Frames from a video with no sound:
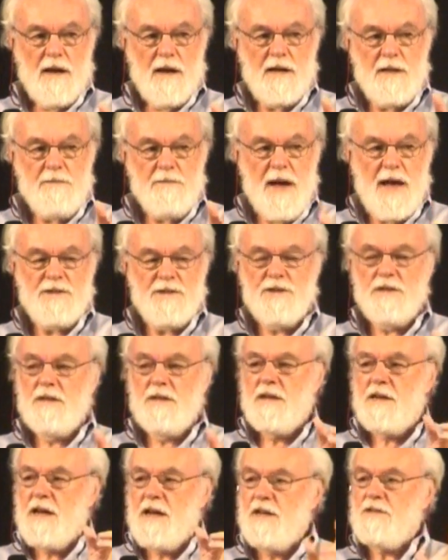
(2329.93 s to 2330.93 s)
and
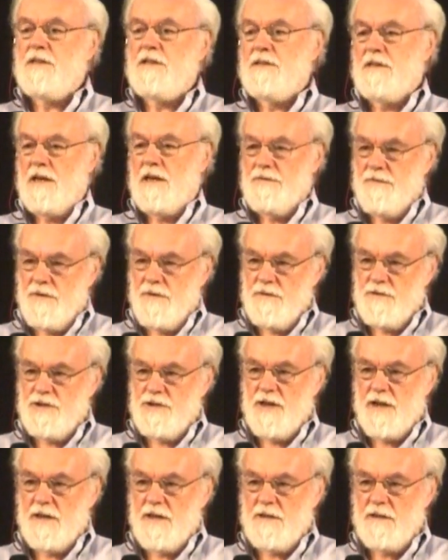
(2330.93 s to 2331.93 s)
imagine cutting that food
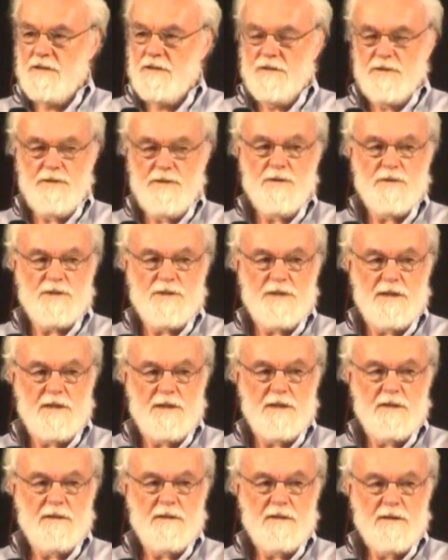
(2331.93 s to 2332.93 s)
chain into New York
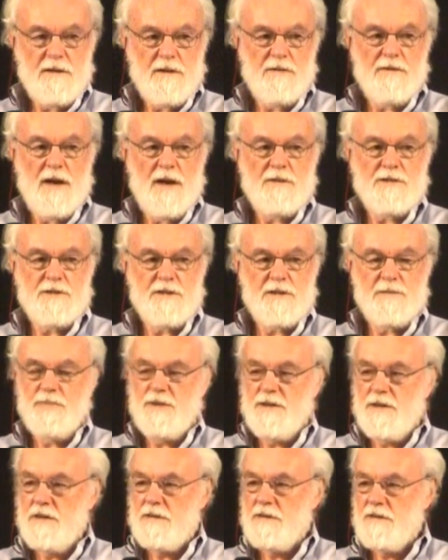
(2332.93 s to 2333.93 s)
City around certain
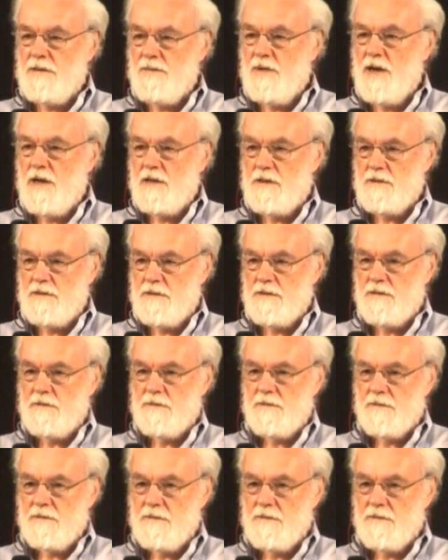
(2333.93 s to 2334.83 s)
political demands.